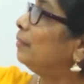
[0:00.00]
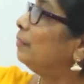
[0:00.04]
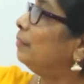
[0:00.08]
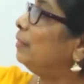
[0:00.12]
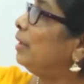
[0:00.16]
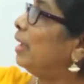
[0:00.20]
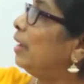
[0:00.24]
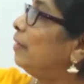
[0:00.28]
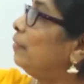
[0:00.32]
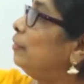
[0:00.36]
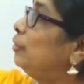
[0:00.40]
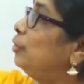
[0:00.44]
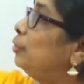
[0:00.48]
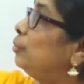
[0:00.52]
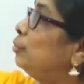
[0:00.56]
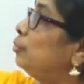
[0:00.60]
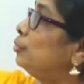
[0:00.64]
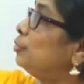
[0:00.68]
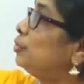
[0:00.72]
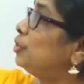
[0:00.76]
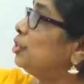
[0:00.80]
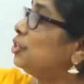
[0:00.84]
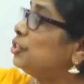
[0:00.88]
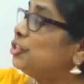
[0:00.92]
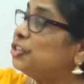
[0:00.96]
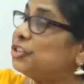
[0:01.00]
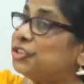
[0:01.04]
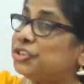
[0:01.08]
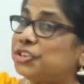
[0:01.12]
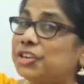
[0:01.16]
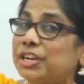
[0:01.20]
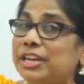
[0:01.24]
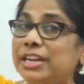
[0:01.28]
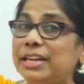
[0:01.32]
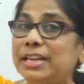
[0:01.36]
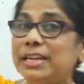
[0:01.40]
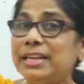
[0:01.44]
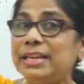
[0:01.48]
We have used
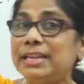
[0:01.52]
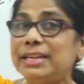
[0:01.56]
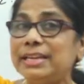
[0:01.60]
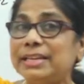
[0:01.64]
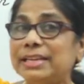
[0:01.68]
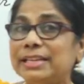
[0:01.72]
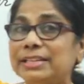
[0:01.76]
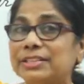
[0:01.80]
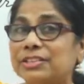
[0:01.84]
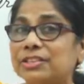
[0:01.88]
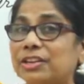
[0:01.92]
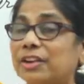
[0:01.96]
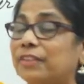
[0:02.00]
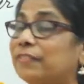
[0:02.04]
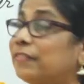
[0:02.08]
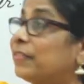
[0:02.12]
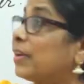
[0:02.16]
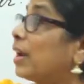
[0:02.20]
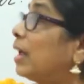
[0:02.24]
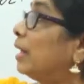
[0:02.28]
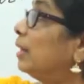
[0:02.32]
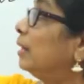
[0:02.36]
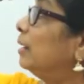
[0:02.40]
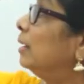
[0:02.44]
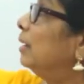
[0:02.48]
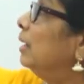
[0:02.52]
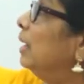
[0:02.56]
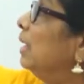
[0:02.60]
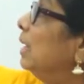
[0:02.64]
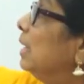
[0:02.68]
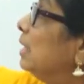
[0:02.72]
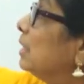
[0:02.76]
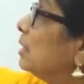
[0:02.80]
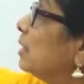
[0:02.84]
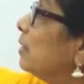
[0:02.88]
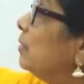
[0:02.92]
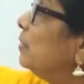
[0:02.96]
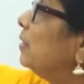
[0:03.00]
she instead of Radha
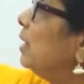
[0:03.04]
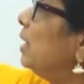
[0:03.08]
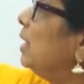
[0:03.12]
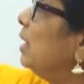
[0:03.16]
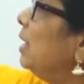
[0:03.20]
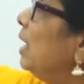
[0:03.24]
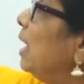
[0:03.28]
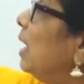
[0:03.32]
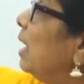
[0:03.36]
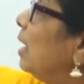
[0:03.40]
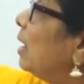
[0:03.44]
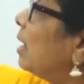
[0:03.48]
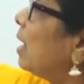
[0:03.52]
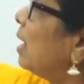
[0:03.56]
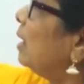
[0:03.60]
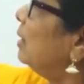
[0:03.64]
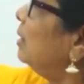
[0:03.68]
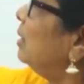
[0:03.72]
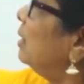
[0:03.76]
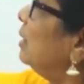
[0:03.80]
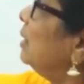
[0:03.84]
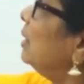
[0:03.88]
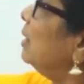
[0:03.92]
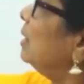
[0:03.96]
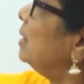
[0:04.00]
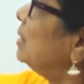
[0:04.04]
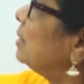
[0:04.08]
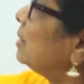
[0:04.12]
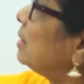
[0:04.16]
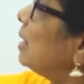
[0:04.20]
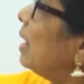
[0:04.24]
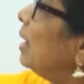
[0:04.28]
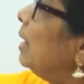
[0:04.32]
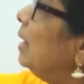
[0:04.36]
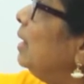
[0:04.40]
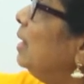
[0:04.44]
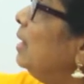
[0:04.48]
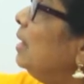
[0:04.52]
rather is
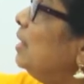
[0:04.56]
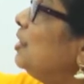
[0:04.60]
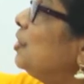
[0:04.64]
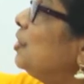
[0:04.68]
studying